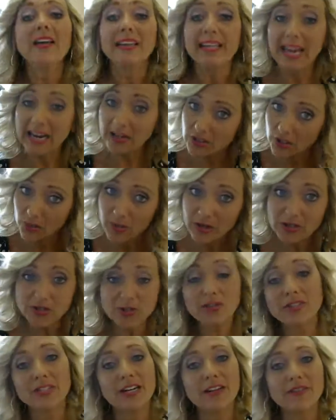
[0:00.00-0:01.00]
cancer
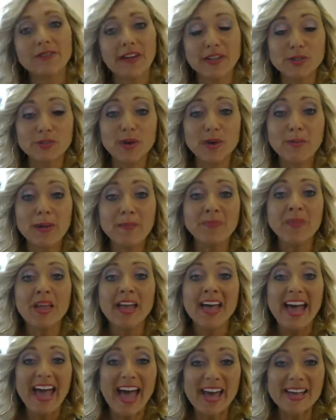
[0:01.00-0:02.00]
research that affects women
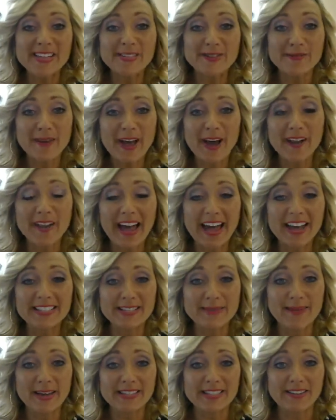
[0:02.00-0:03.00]
as well as
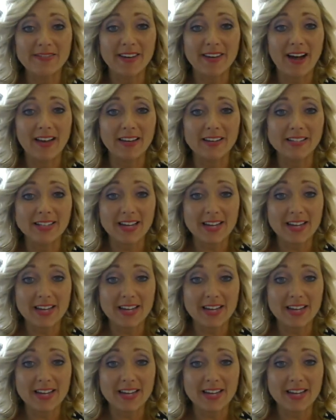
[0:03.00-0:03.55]
domestic violence.